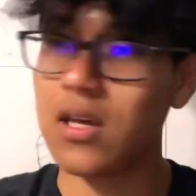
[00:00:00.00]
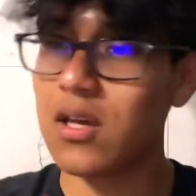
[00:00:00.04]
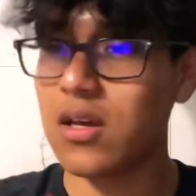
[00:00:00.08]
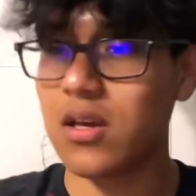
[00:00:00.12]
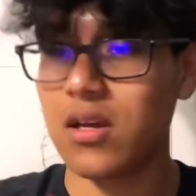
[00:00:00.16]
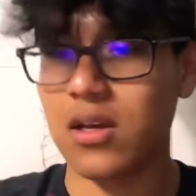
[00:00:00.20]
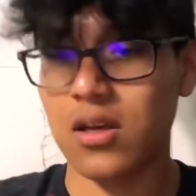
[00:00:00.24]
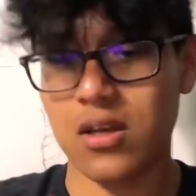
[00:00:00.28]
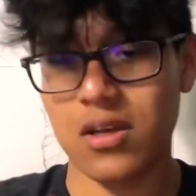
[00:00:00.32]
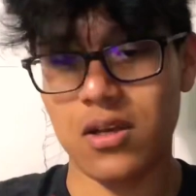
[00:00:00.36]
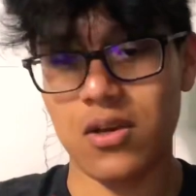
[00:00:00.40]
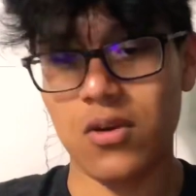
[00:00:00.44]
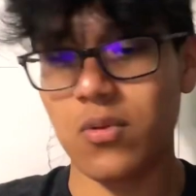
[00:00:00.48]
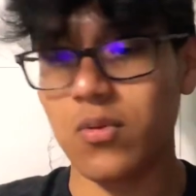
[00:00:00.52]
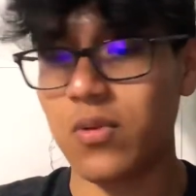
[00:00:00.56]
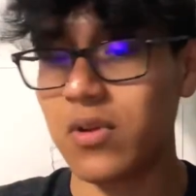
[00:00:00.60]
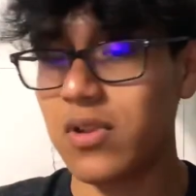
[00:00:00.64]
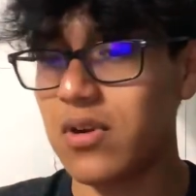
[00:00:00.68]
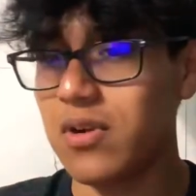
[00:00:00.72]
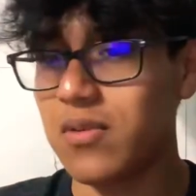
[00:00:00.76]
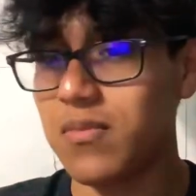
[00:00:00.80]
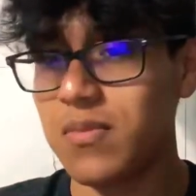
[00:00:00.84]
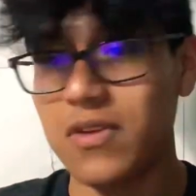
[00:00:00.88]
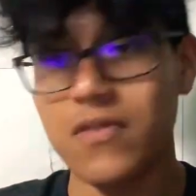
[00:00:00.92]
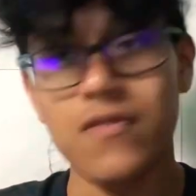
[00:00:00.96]
uh, whether
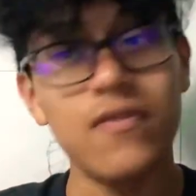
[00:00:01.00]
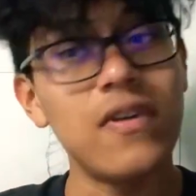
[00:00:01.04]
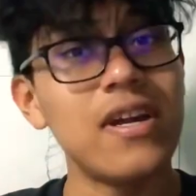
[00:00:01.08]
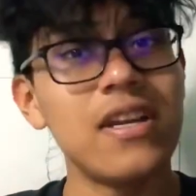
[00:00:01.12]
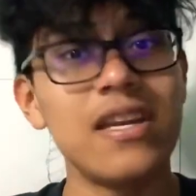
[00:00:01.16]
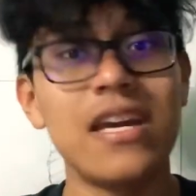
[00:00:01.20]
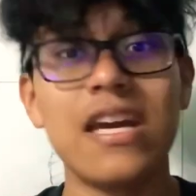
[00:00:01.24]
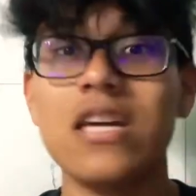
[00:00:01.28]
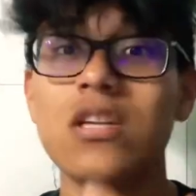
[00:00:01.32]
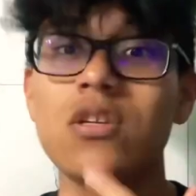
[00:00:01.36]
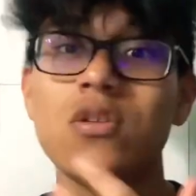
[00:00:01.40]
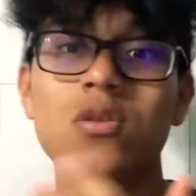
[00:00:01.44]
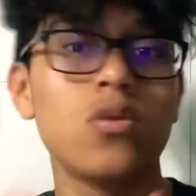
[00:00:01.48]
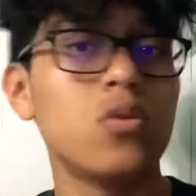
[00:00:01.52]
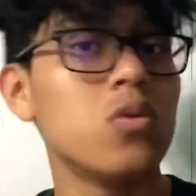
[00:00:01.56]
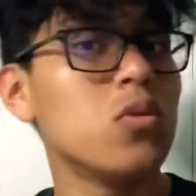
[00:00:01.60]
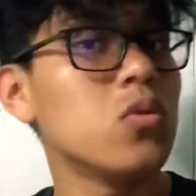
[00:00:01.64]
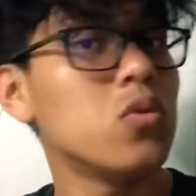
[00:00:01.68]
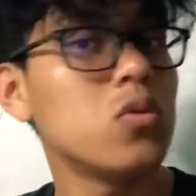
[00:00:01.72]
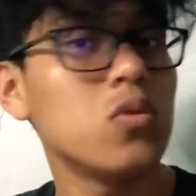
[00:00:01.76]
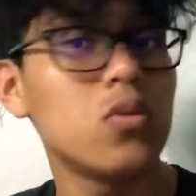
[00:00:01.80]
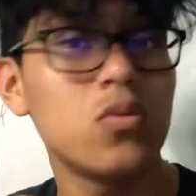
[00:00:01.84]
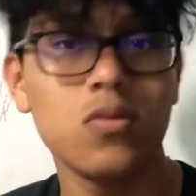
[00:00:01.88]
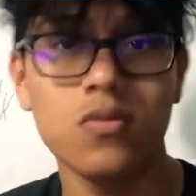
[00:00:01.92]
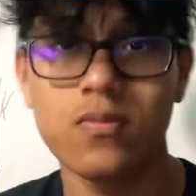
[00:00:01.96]
it be
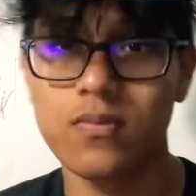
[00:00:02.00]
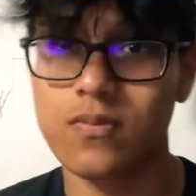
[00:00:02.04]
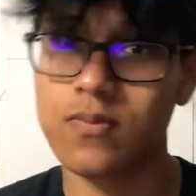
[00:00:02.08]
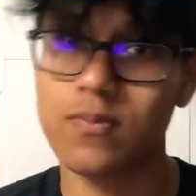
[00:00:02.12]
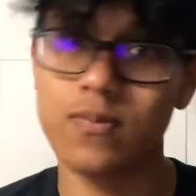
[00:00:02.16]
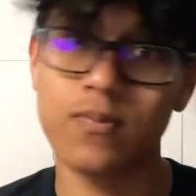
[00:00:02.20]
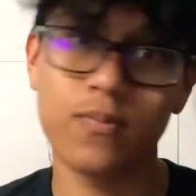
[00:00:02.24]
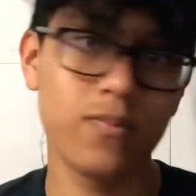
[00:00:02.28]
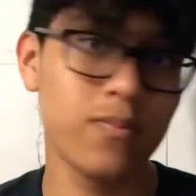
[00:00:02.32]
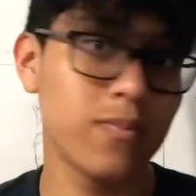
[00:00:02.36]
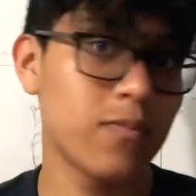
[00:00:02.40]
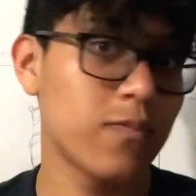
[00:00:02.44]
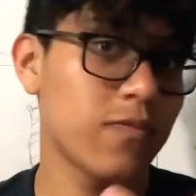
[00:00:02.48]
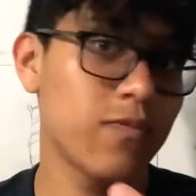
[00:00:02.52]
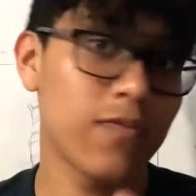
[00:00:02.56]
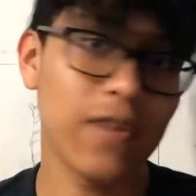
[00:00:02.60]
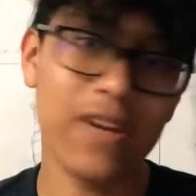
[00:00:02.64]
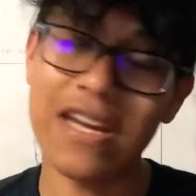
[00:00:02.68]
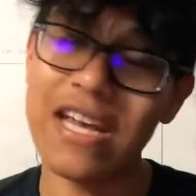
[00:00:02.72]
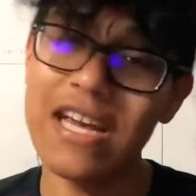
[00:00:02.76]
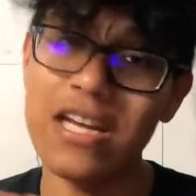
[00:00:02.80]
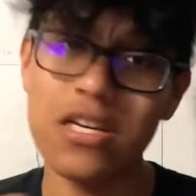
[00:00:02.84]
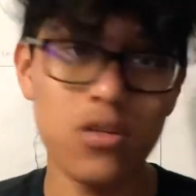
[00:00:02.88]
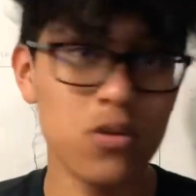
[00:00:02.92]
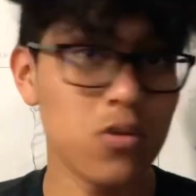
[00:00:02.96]
financial,
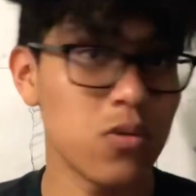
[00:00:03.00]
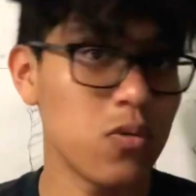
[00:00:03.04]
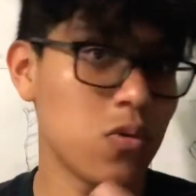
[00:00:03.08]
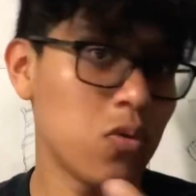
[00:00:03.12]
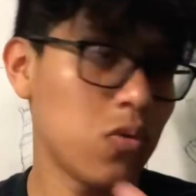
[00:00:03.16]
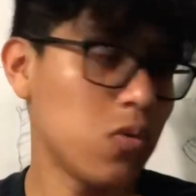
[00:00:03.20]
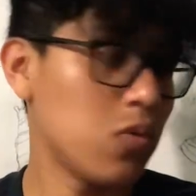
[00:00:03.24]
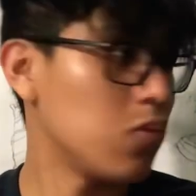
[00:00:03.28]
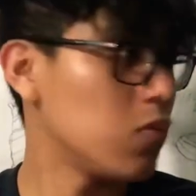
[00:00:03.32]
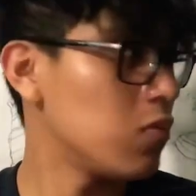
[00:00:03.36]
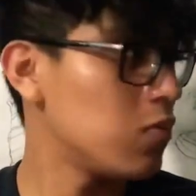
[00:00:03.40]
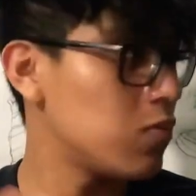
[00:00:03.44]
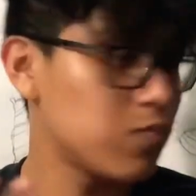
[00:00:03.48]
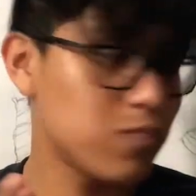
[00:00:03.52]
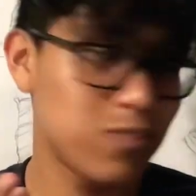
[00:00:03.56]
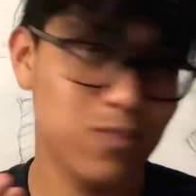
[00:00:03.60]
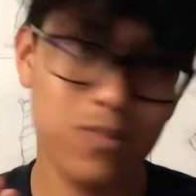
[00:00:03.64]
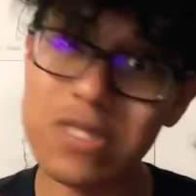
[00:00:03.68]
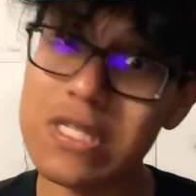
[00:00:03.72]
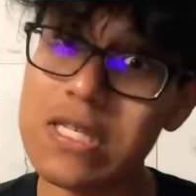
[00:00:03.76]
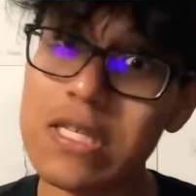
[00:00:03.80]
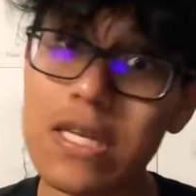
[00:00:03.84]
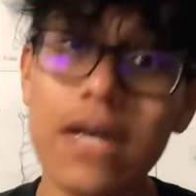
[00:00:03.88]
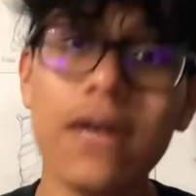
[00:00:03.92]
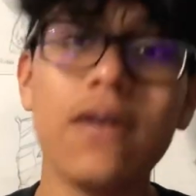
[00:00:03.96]
financial
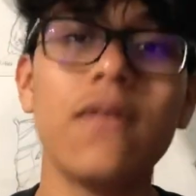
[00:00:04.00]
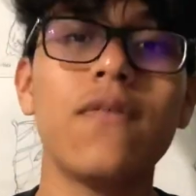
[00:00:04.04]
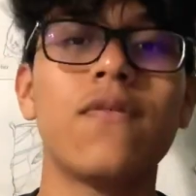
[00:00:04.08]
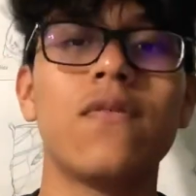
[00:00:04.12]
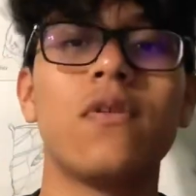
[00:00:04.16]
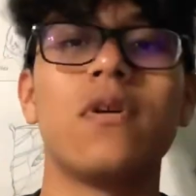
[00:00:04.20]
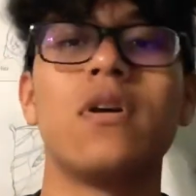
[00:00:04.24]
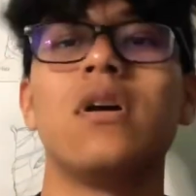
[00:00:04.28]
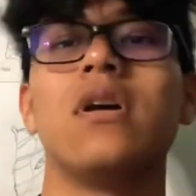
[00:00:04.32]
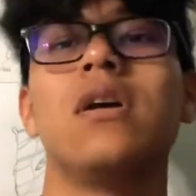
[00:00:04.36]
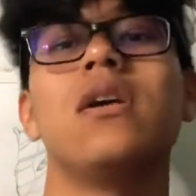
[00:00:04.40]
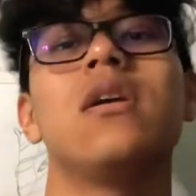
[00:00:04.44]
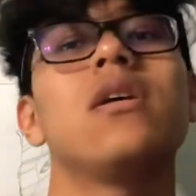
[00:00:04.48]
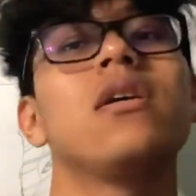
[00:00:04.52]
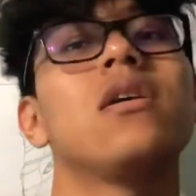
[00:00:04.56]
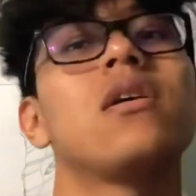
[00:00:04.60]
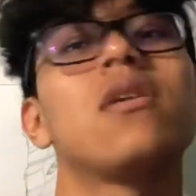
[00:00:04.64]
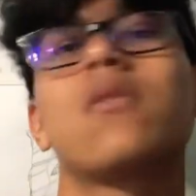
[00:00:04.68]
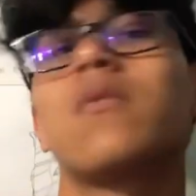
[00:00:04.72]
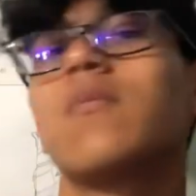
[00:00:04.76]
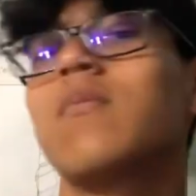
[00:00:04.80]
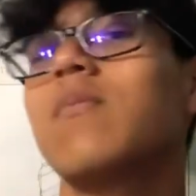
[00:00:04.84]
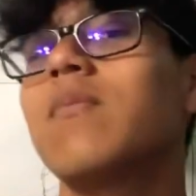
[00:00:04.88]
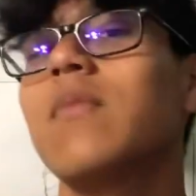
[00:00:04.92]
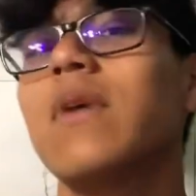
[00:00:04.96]
stuff or
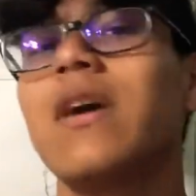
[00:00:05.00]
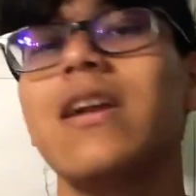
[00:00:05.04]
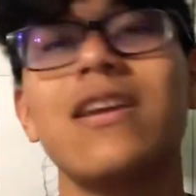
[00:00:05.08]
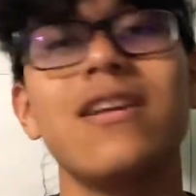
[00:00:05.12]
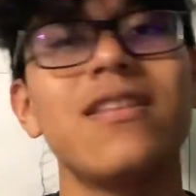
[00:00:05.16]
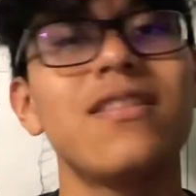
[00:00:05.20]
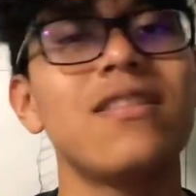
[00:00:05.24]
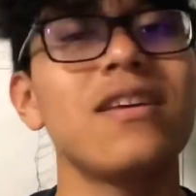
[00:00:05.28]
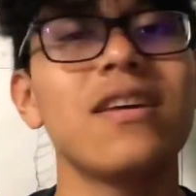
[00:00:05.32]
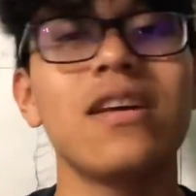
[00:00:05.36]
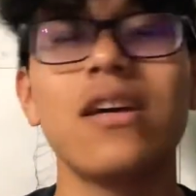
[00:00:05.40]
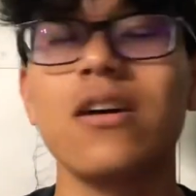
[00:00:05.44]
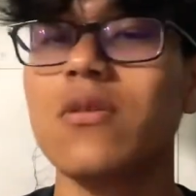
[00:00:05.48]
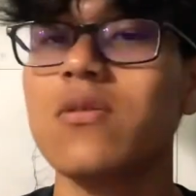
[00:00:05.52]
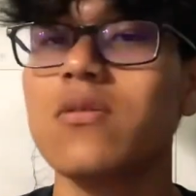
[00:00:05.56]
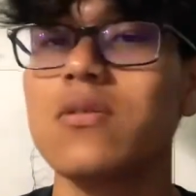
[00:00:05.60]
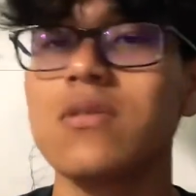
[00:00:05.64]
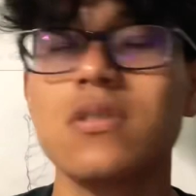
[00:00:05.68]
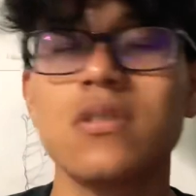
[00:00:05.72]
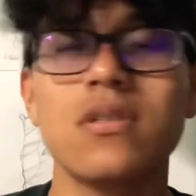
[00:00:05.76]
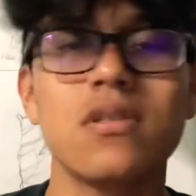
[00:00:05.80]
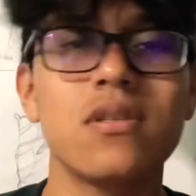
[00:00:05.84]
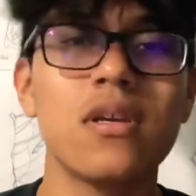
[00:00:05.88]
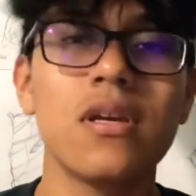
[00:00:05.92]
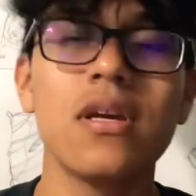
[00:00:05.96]
anything
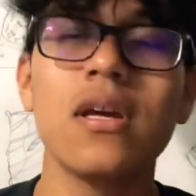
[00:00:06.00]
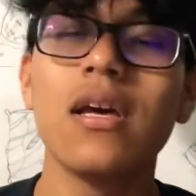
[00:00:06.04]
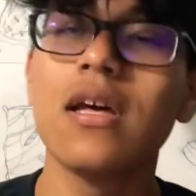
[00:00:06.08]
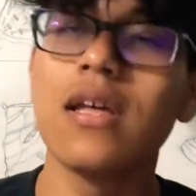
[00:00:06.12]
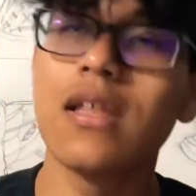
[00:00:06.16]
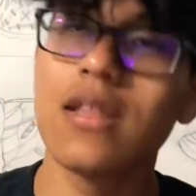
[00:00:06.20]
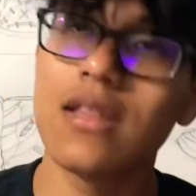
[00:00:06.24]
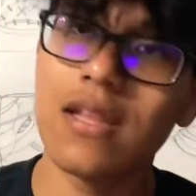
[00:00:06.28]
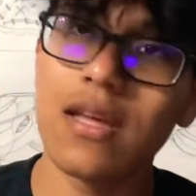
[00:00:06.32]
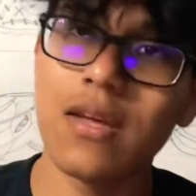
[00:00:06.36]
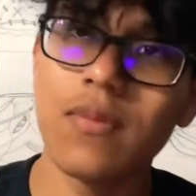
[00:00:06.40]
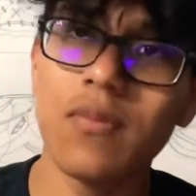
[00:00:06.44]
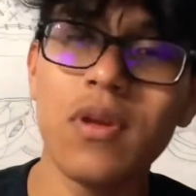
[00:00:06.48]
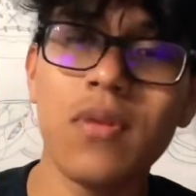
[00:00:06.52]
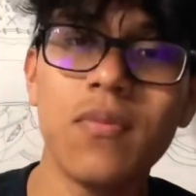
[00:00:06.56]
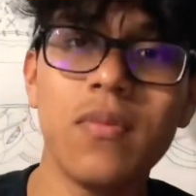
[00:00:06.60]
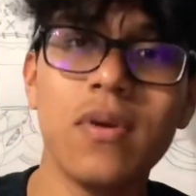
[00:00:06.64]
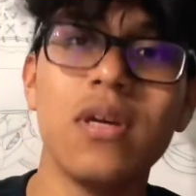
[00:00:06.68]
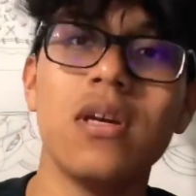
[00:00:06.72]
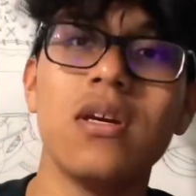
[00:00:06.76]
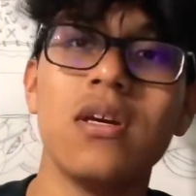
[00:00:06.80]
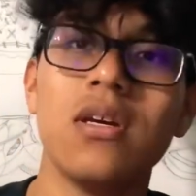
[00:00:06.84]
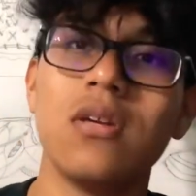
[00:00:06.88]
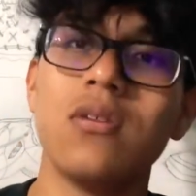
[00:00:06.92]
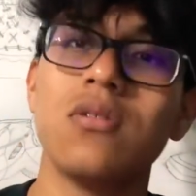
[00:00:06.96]
else that may
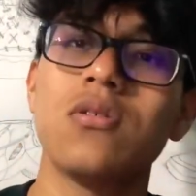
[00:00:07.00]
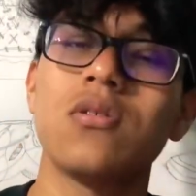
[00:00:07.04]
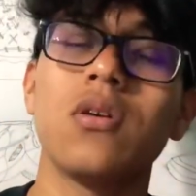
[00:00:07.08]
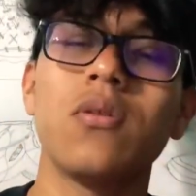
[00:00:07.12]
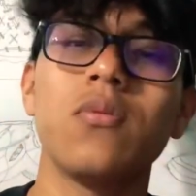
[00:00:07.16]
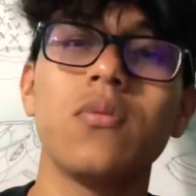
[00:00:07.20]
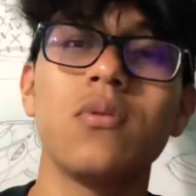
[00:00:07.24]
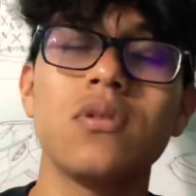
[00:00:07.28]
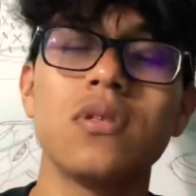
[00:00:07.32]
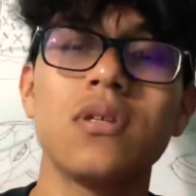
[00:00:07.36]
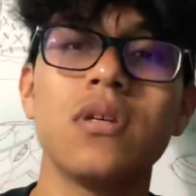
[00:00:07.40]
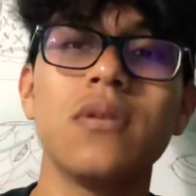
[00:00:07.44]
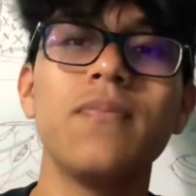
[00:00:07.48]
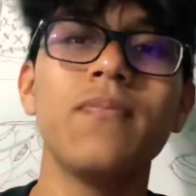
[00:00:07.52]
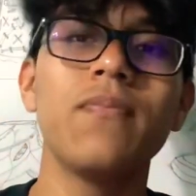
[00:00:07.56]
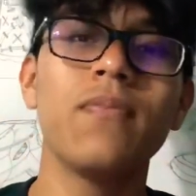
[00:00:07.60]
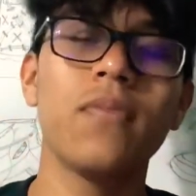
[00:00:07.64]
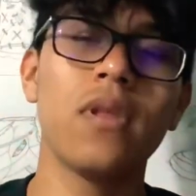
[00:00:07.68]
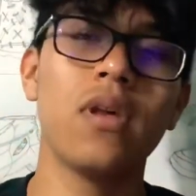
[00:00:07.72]
be troublesome.